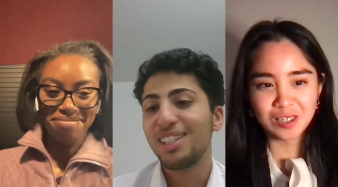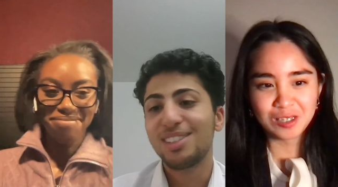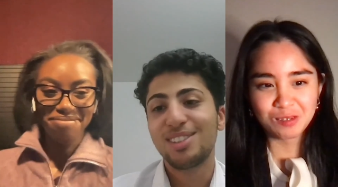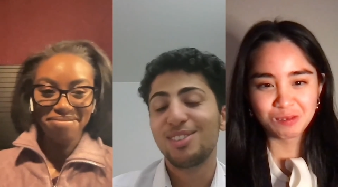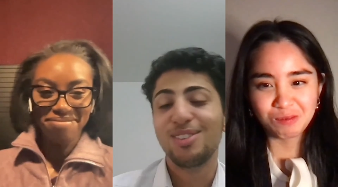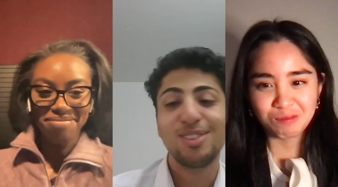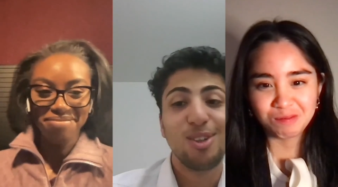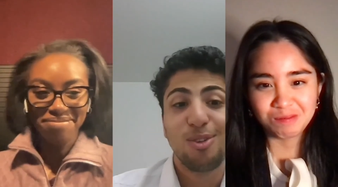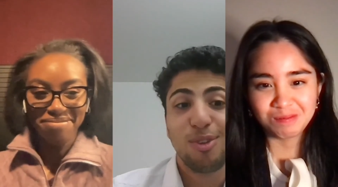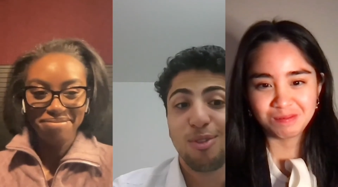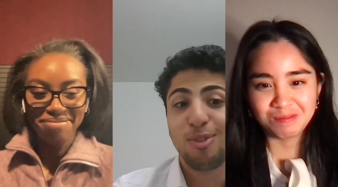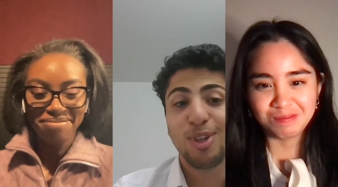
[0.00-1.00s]
Speaker 1: is your
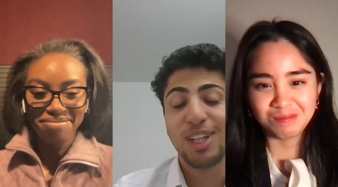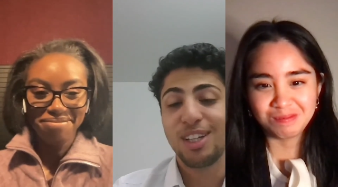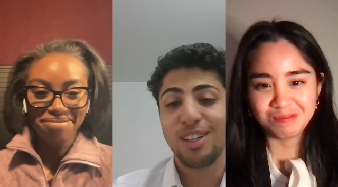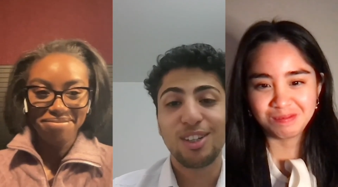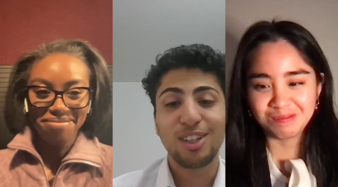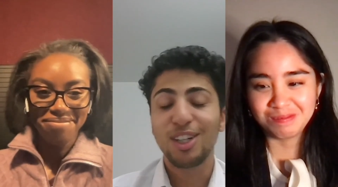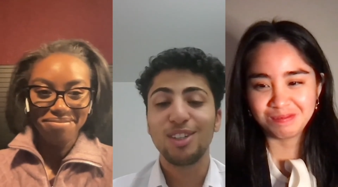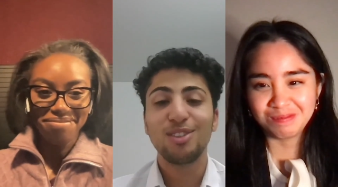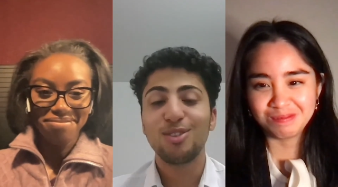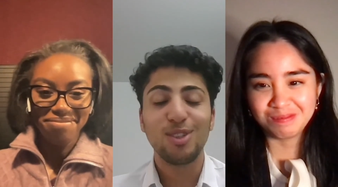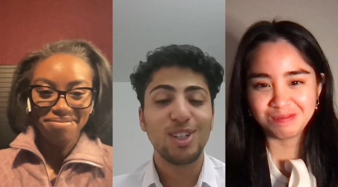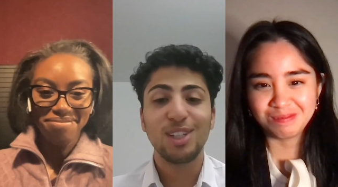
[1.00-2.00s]
favorite
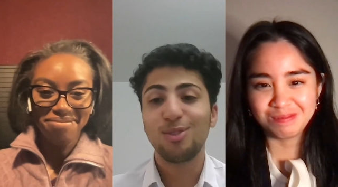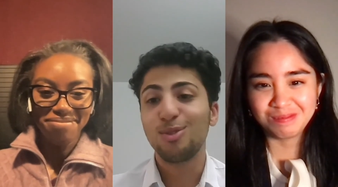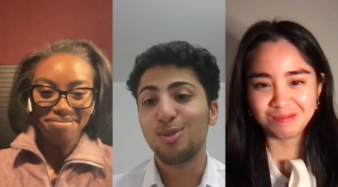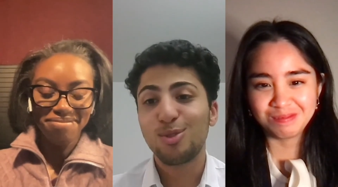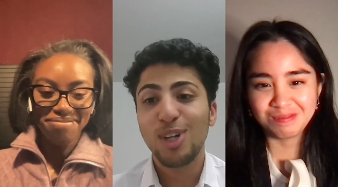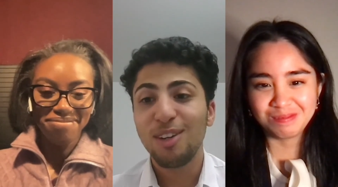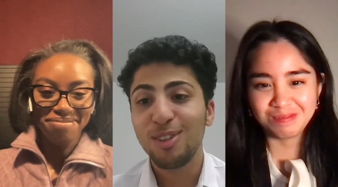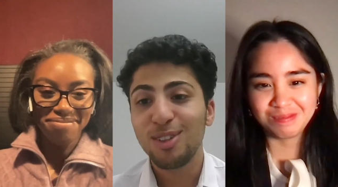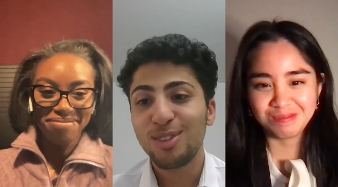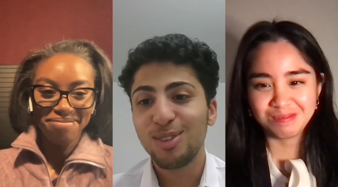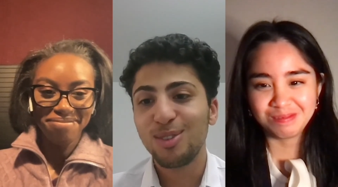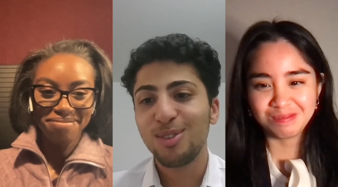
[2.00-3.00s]
country to travel
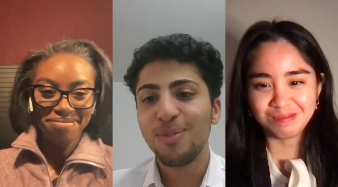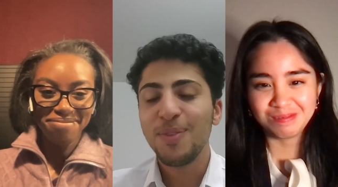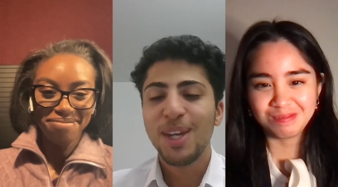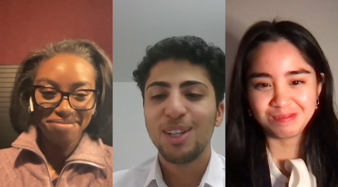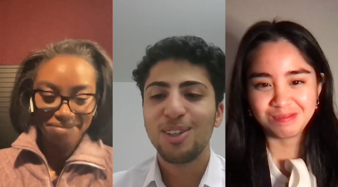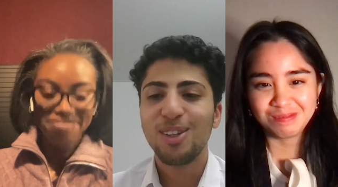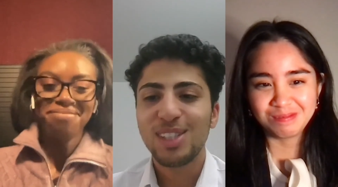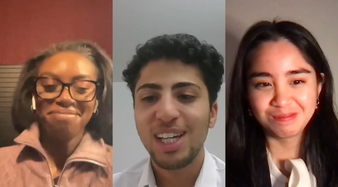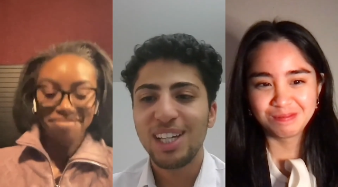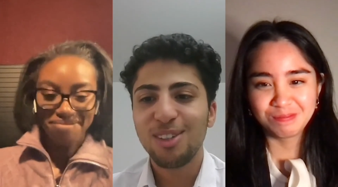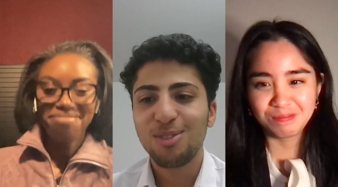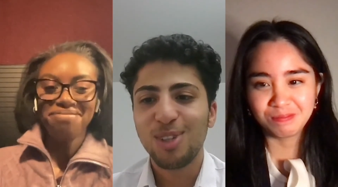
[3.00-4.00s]
to, those
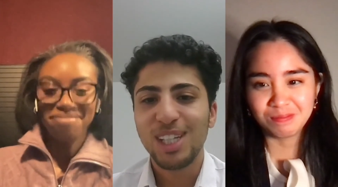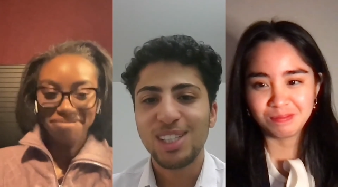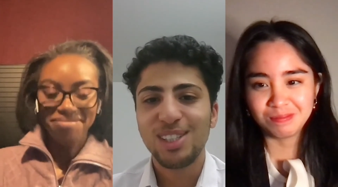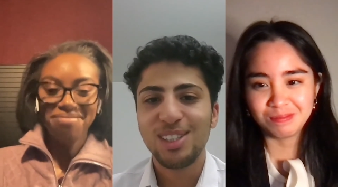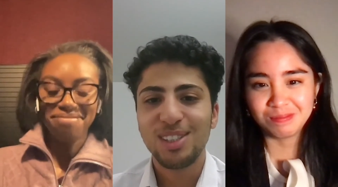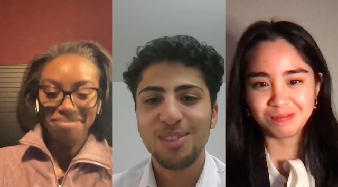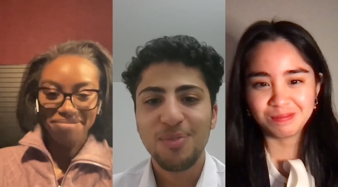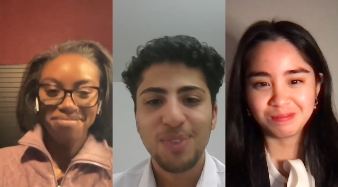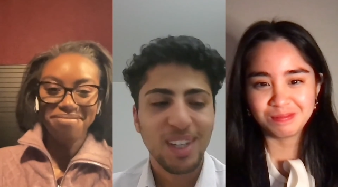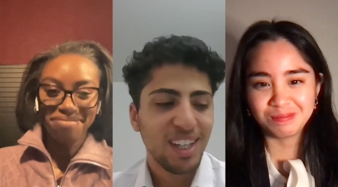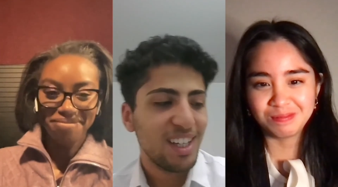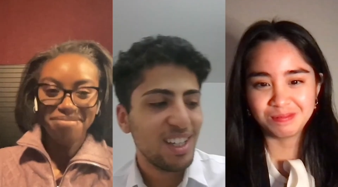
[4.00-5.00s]
kind of questions.
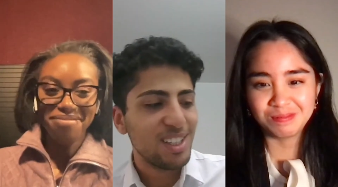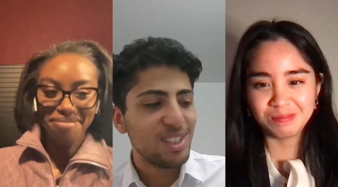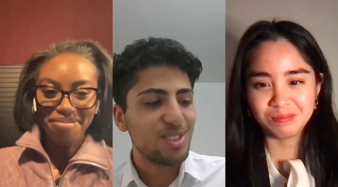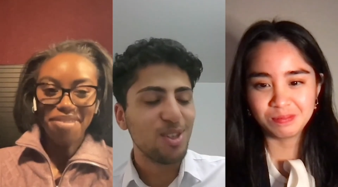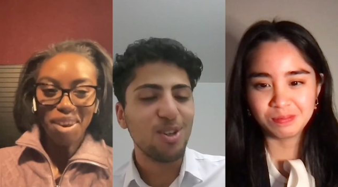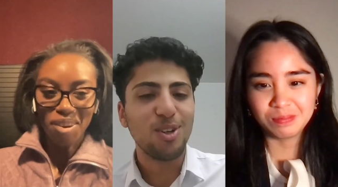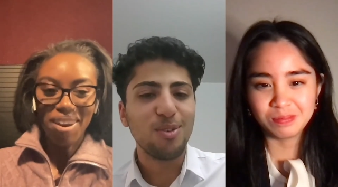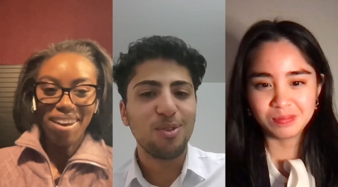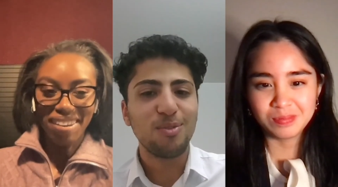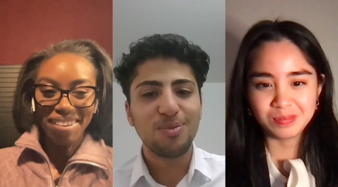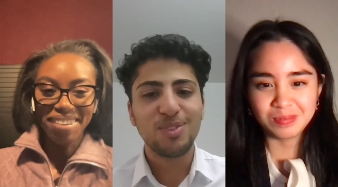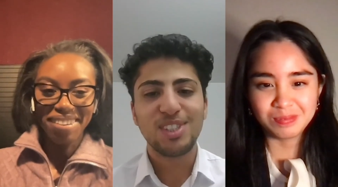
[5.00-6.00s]
So
Speaker 2: okay.
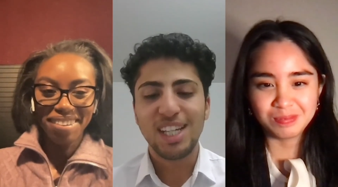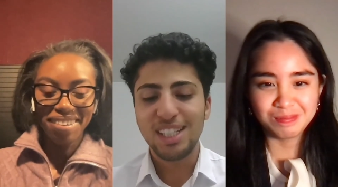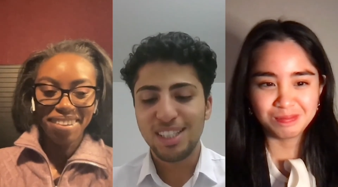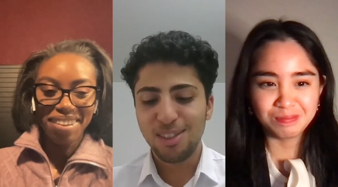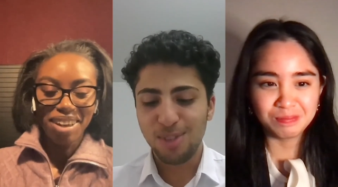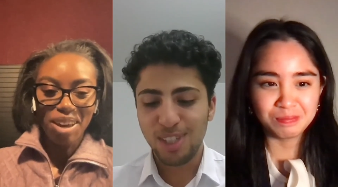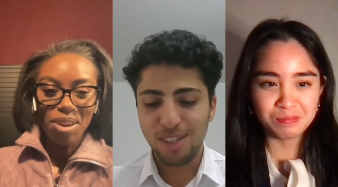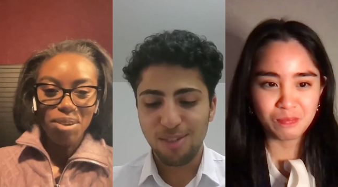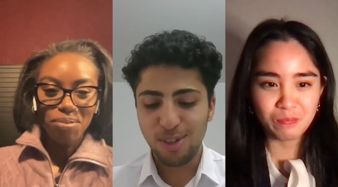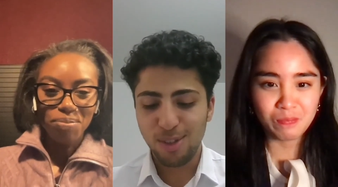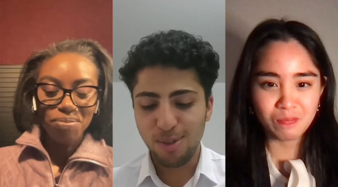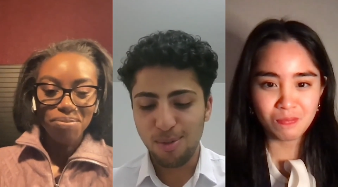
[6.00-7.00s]
Speaker 1: Jeslyn,
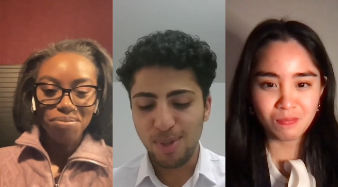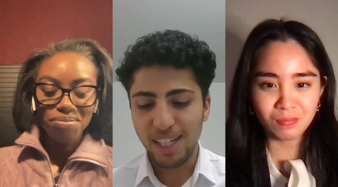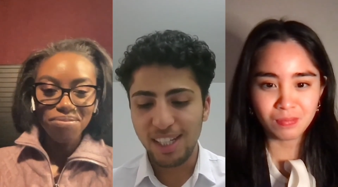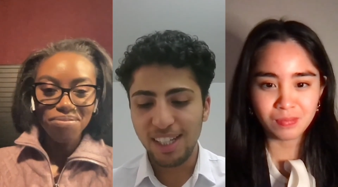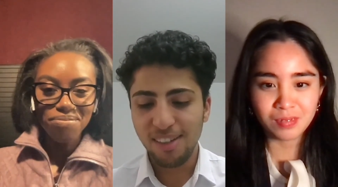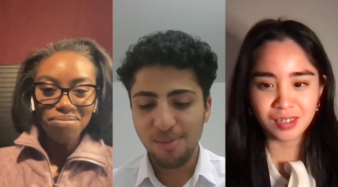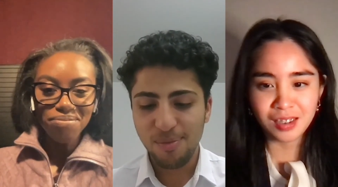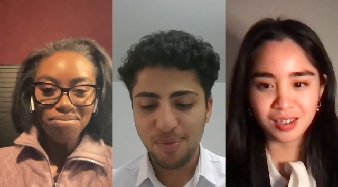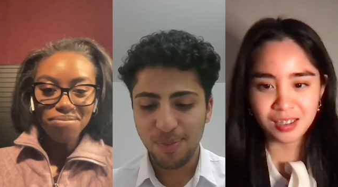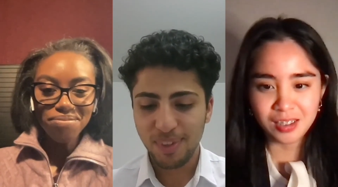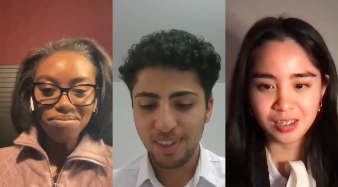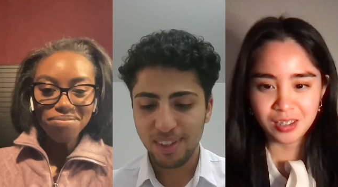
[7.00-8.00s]
whenever you're ready.
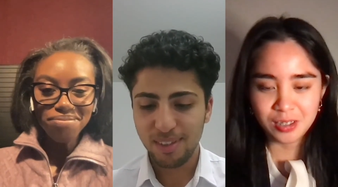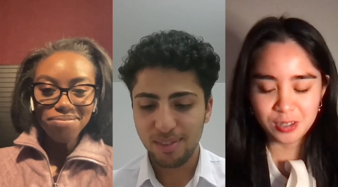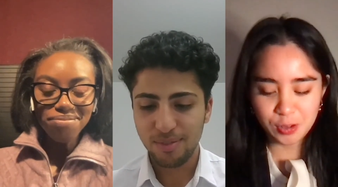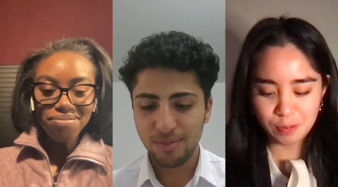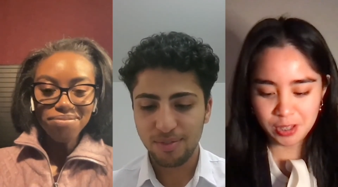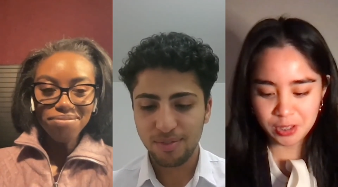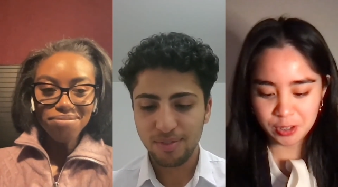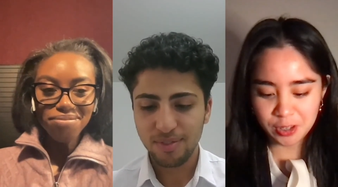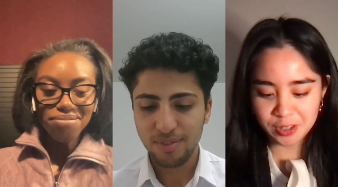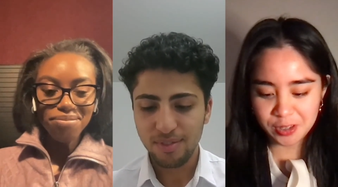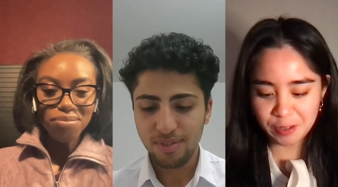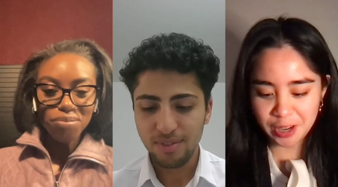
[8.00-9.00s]
Speaker 2: So Miss
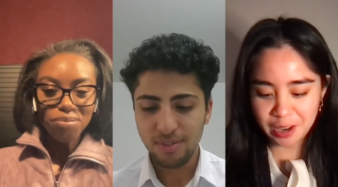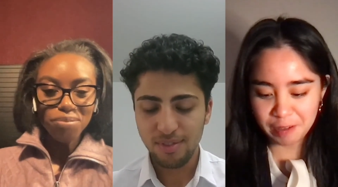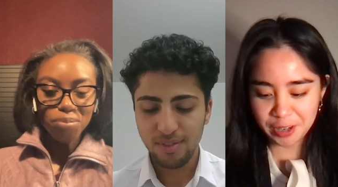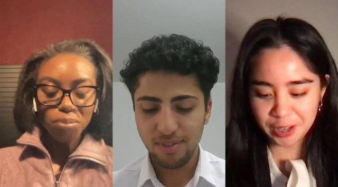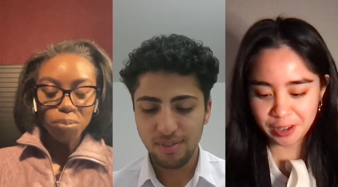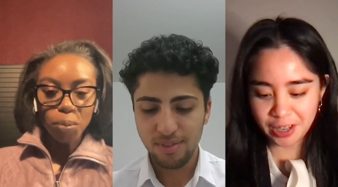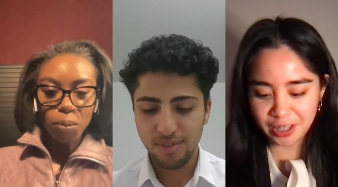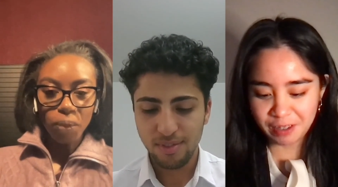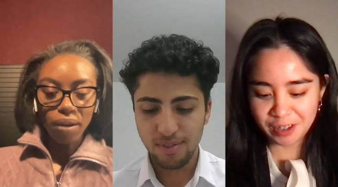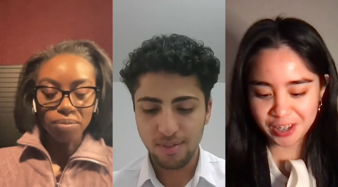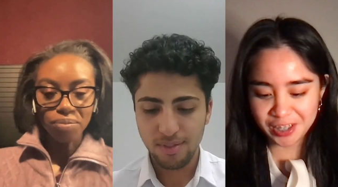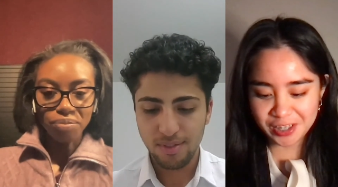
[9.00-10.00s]
Rose, whenever you're ready, we're going to